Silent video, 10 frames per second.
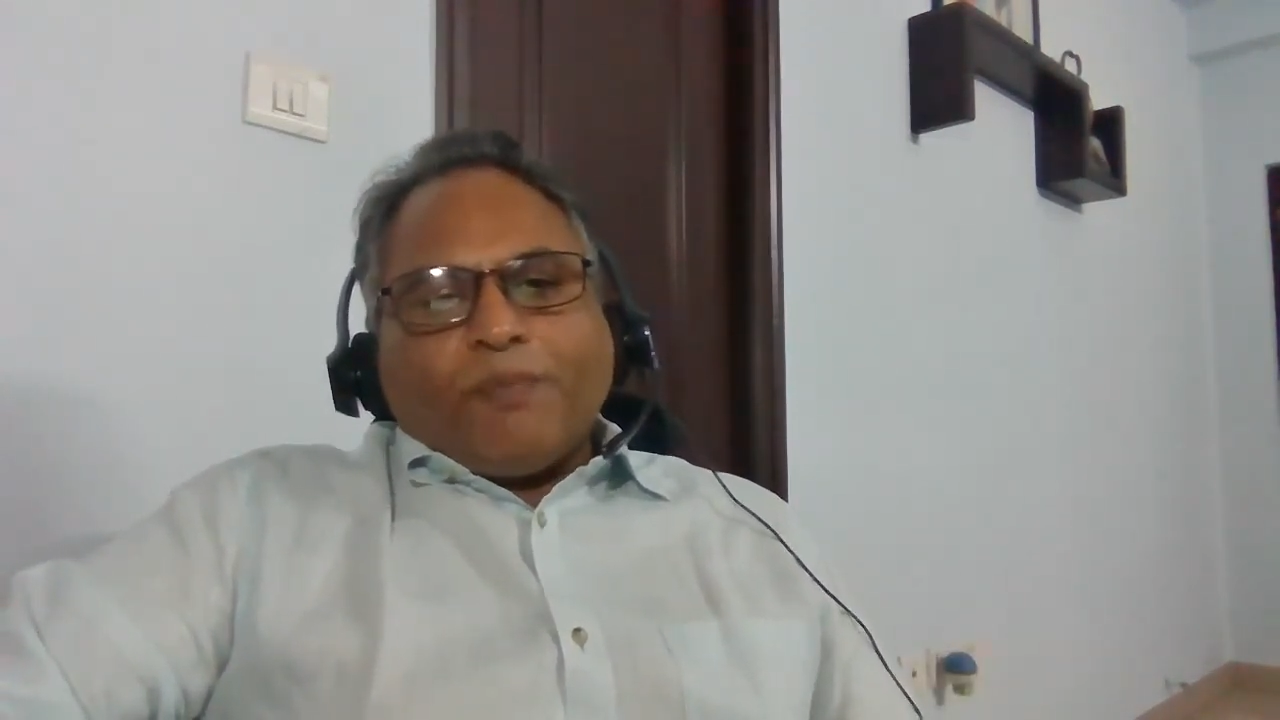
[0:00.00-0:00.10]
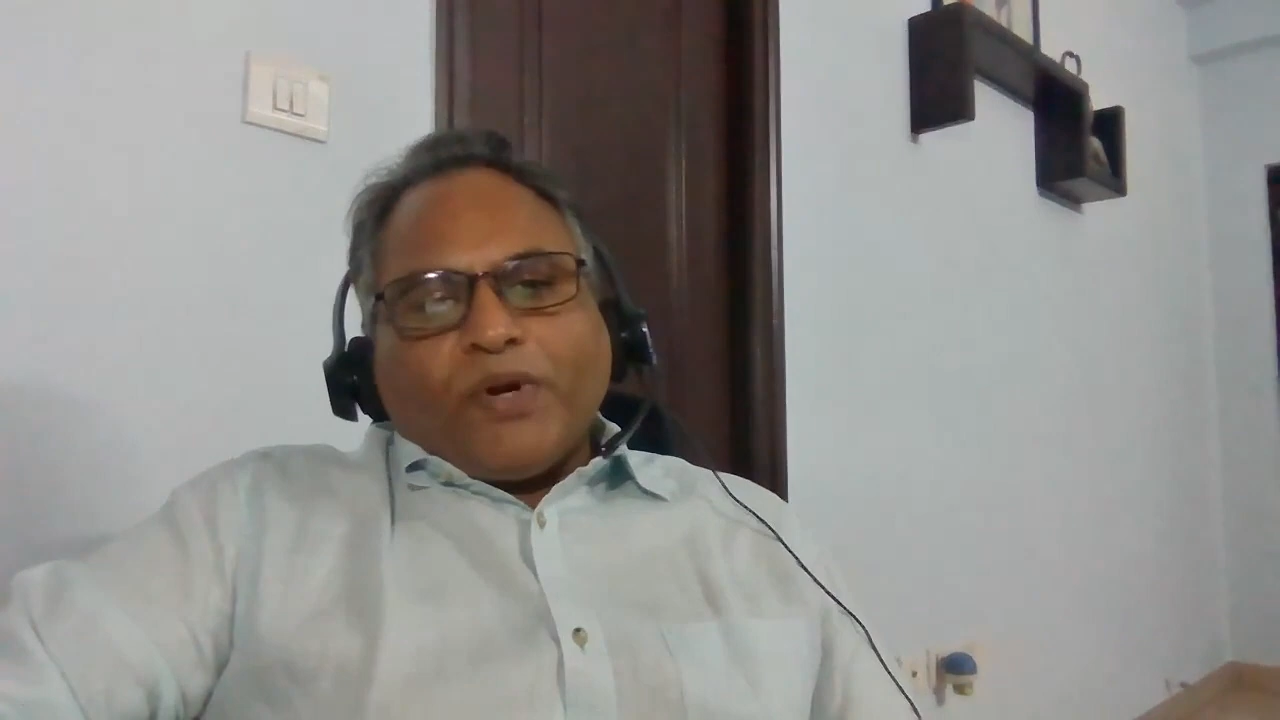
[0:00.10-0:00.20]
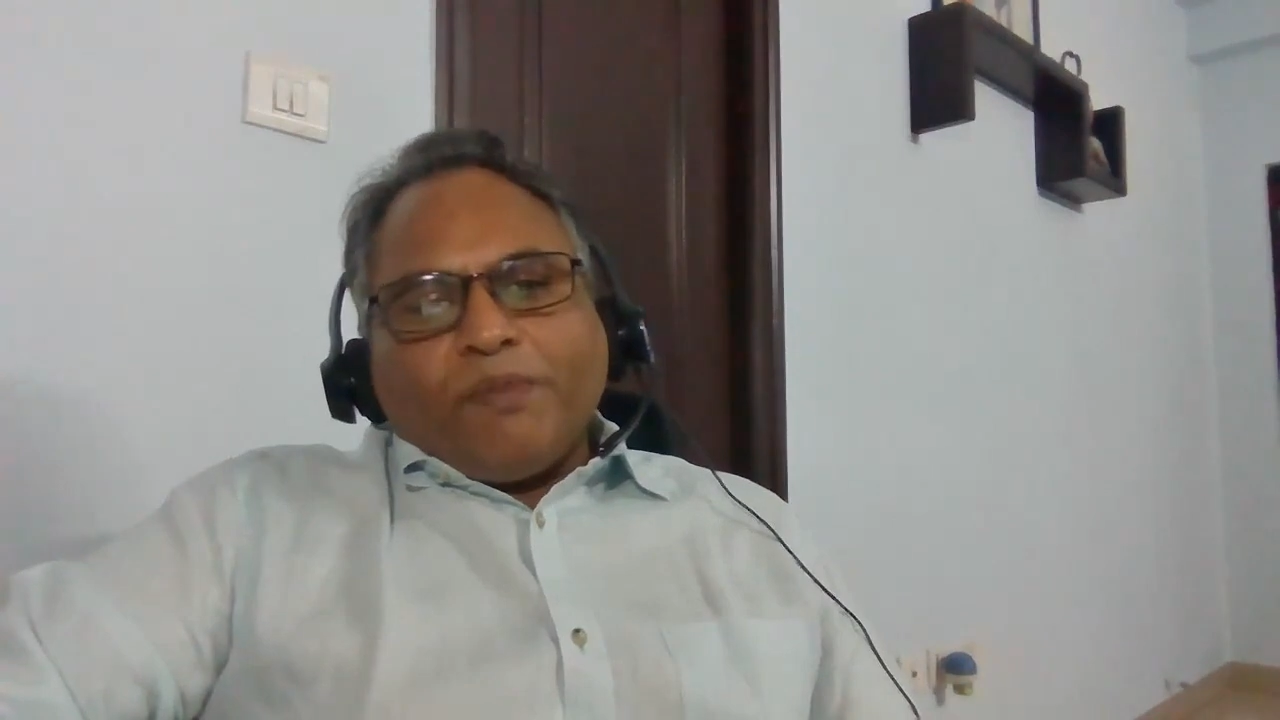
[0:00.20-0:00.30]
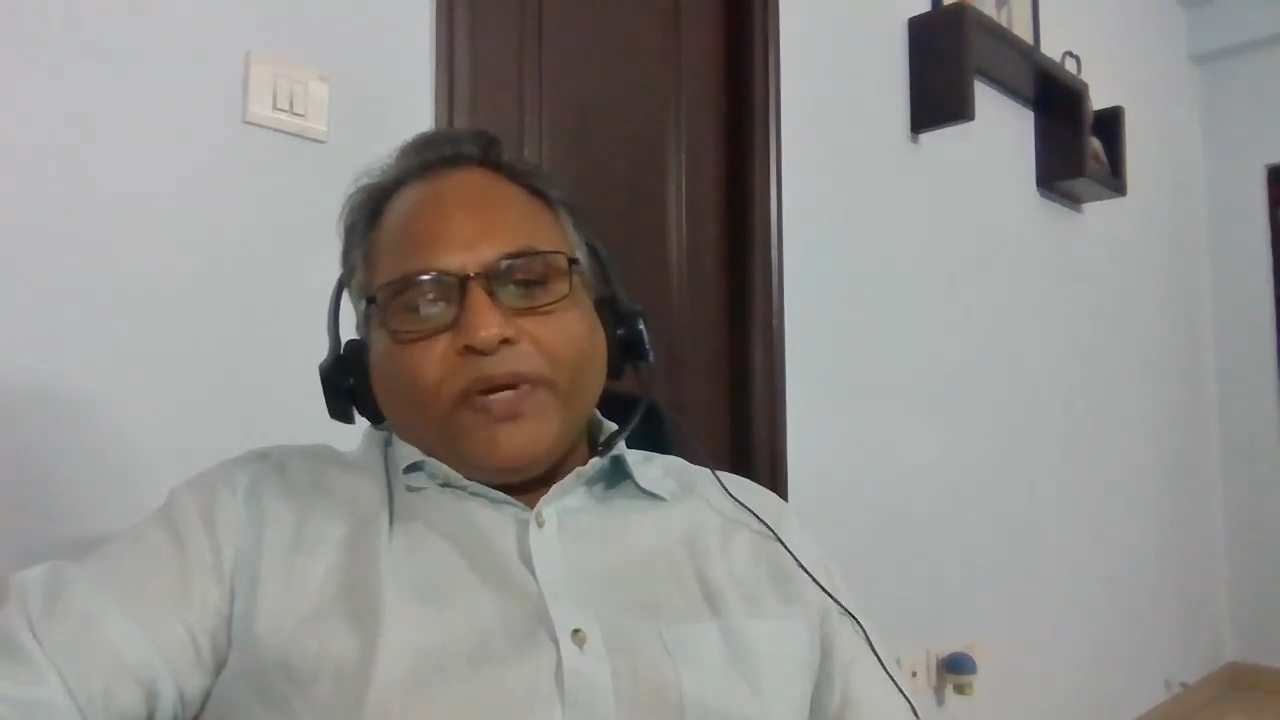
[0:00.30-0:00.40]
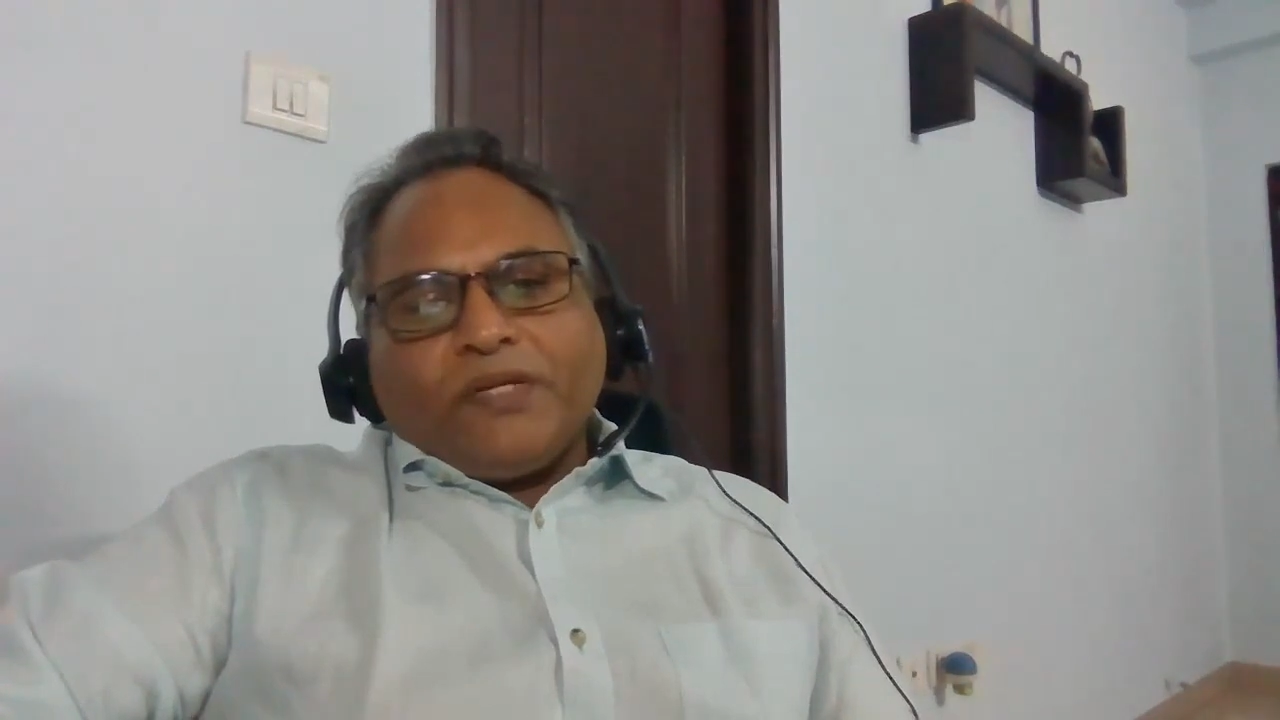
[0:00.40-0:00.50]

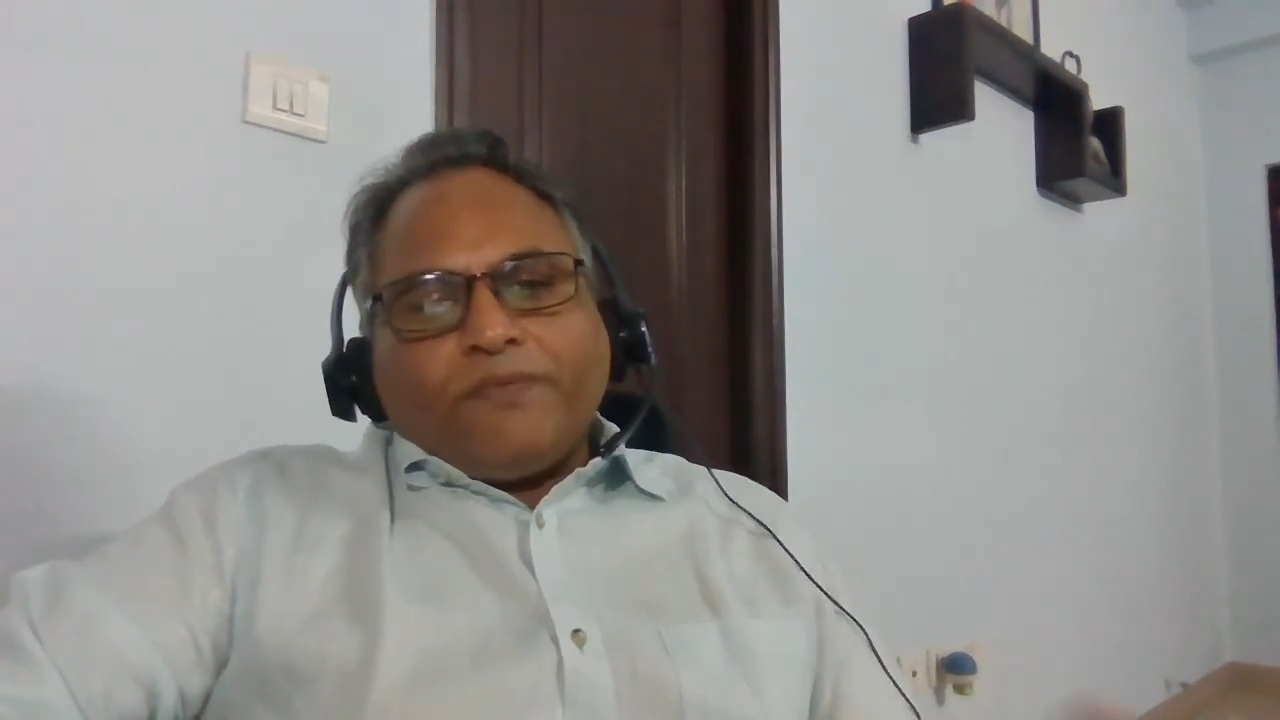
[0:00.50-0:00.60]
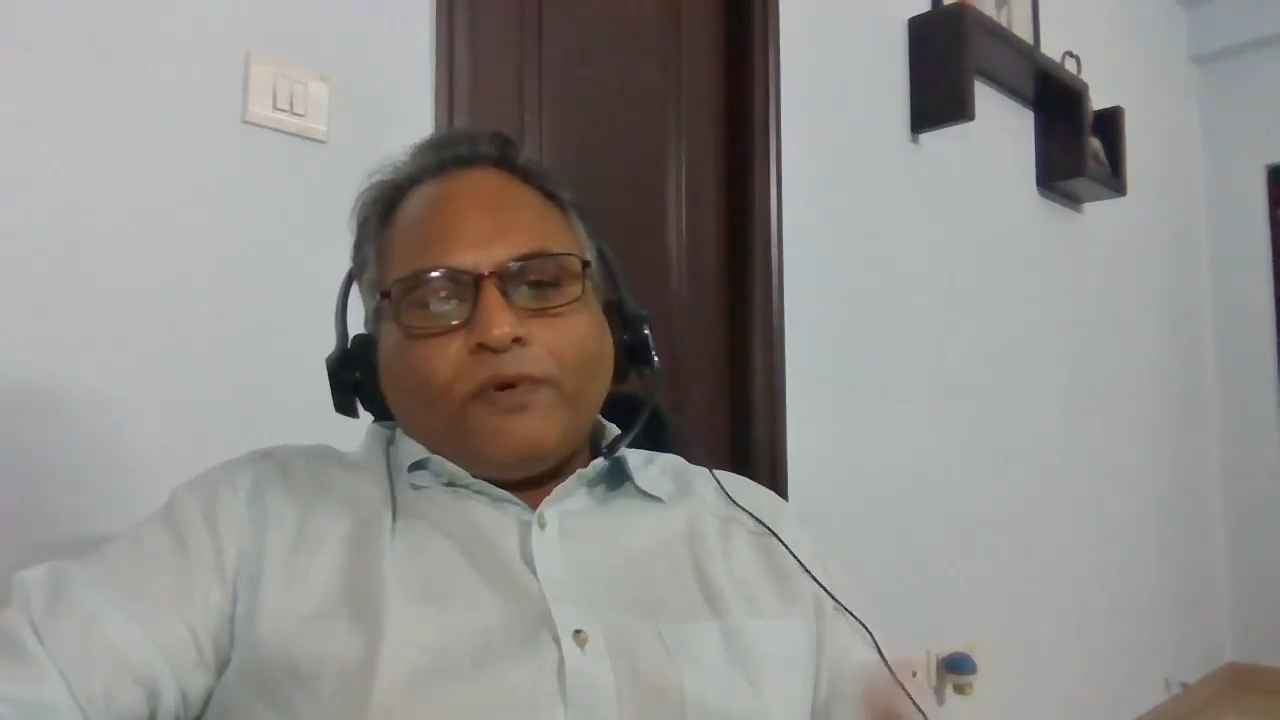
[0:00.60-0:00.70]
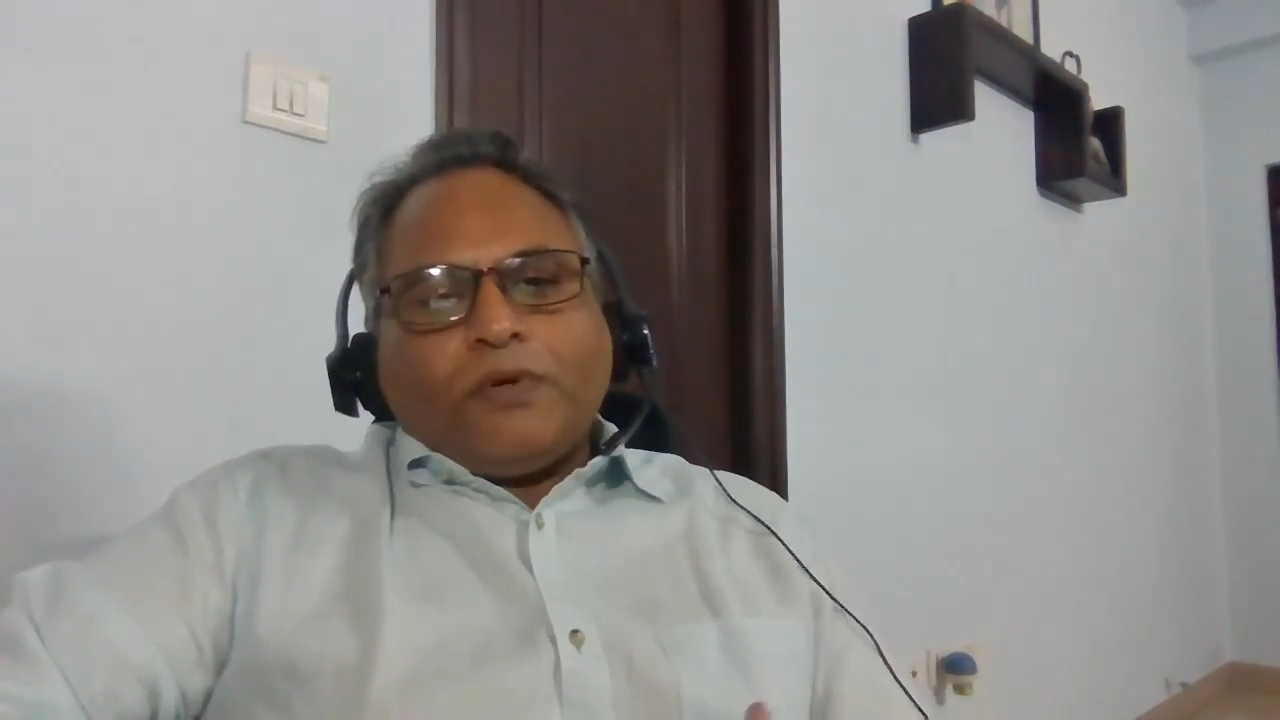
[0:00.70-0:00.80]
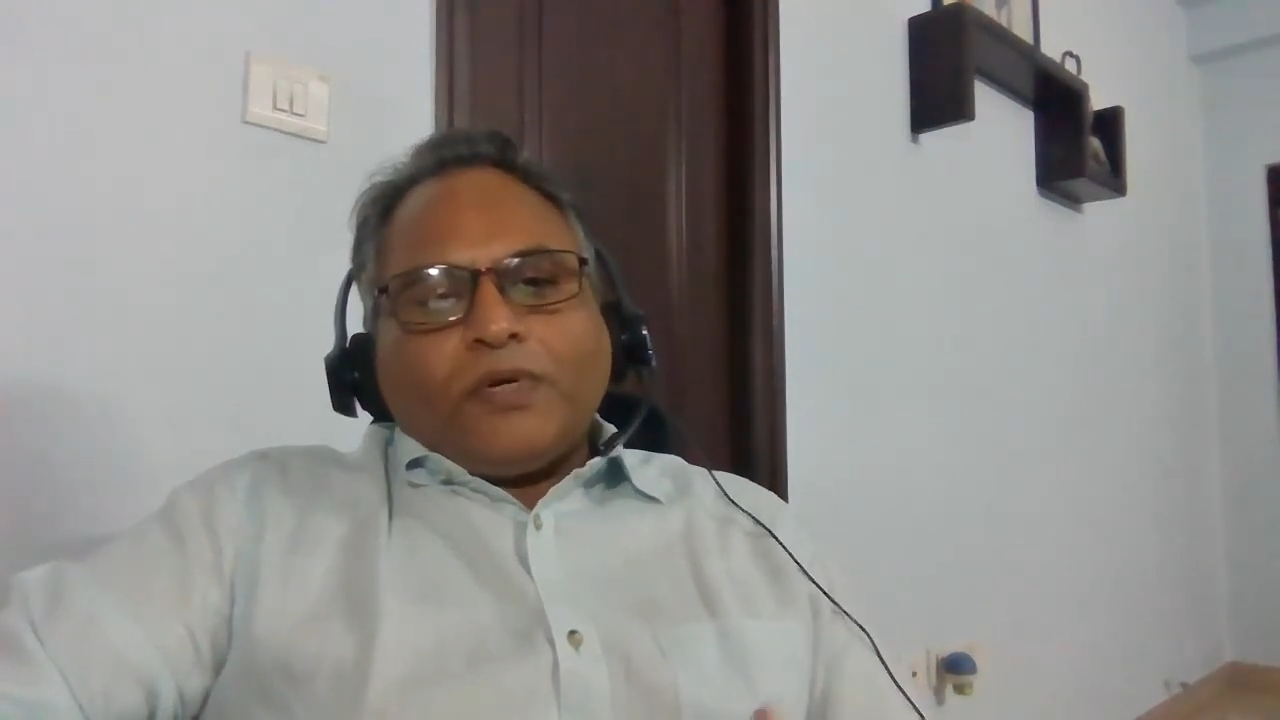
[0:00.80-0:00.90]
that appointment